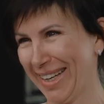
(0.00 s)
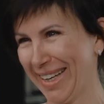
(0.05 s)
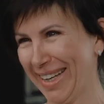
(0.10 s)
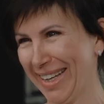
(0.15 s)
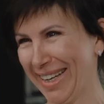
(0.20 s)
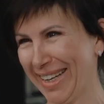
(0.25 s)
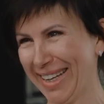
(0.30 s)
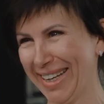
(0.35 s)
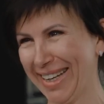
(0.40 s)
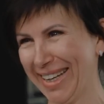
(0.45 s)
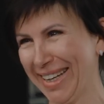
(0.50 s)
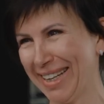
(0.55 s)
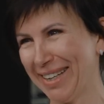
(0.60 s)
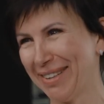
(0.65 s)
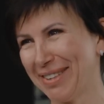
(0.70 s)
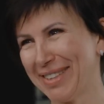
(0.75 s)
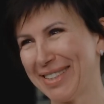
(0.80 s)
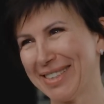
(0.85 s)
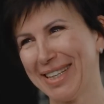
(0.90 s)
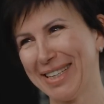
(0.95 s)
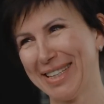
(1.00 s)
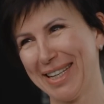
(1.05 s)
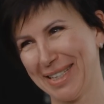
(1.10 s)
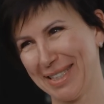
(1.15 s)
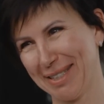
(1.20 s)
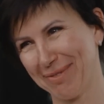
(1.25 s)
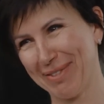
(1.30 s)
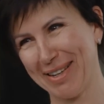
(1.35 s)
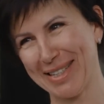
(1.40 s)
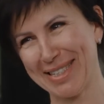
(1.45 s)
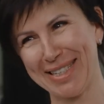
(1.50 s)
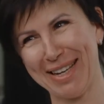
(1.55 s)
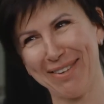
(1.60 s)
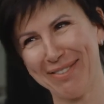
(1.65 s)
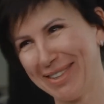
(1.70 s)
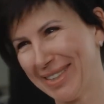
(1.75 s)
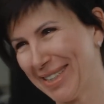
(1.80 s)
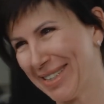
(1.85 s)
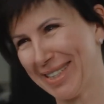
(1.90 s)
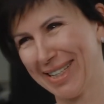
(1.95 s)
The task is set, the
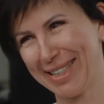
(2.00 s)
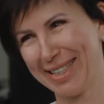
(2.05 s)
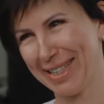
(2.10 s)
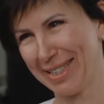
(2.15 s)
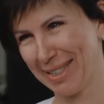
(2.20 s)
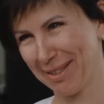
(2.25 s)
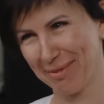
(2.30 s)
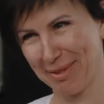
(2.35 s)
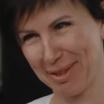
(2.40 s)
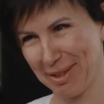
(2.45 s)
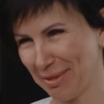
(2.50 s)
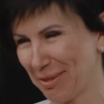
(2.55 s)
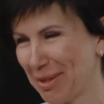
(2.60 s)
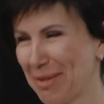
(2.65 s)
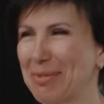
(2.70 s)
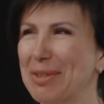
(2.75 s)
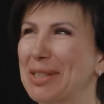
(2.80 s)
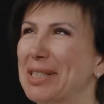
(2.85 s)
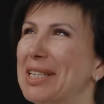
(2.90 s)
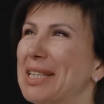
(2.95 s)
task will be fulfilled.